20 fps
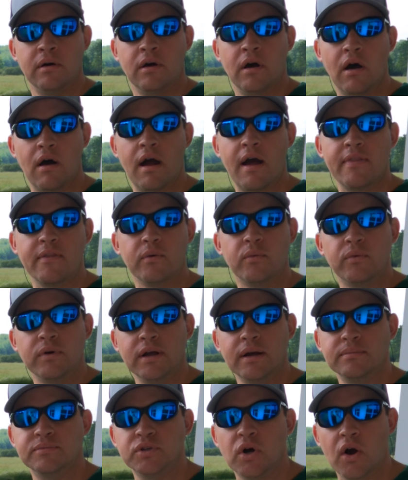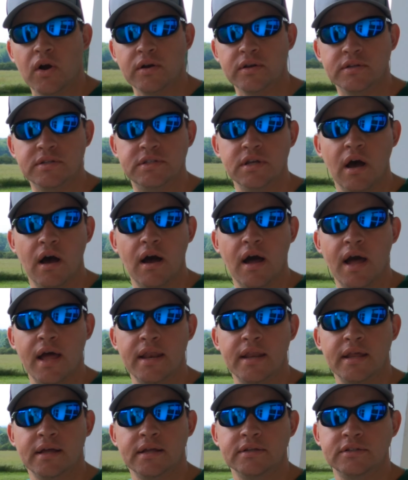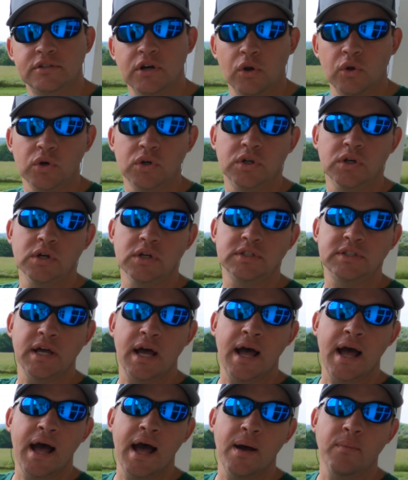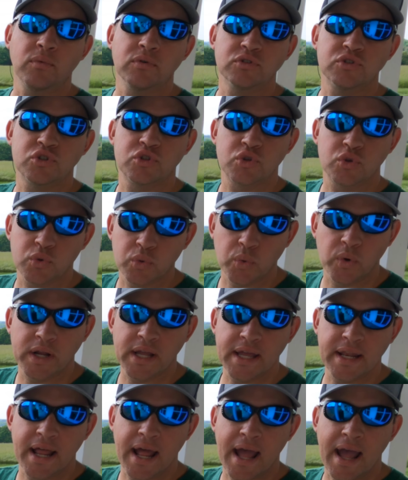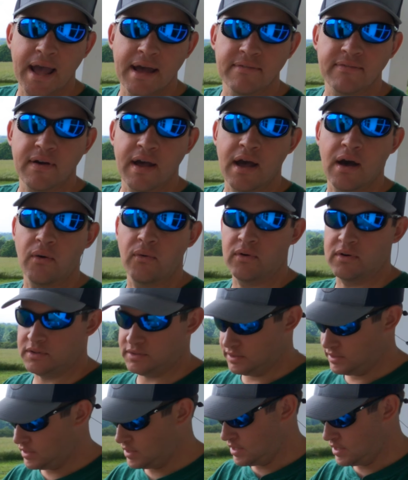All right, the ribs are done. Total cook time was 3.5 hours.